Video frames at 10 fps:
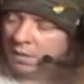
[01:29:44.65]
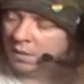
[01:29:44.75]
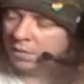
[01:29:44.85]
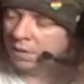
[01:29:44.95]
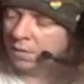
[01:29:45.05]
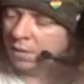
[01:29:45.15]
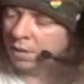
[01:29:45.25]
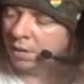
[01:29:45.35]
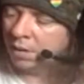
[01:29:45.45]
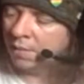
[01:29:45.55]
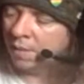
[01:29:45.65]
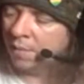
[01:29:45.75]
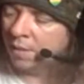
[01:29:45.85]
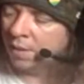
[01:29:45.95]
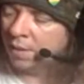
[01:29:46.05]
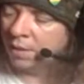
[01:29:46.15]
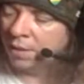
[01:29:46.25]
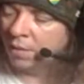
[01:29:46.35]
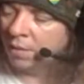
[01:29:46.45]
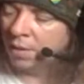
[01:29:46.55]
and so I kinda ramble I
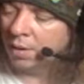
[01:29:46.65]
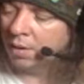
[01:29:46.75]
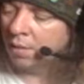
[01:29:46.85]
kinda go on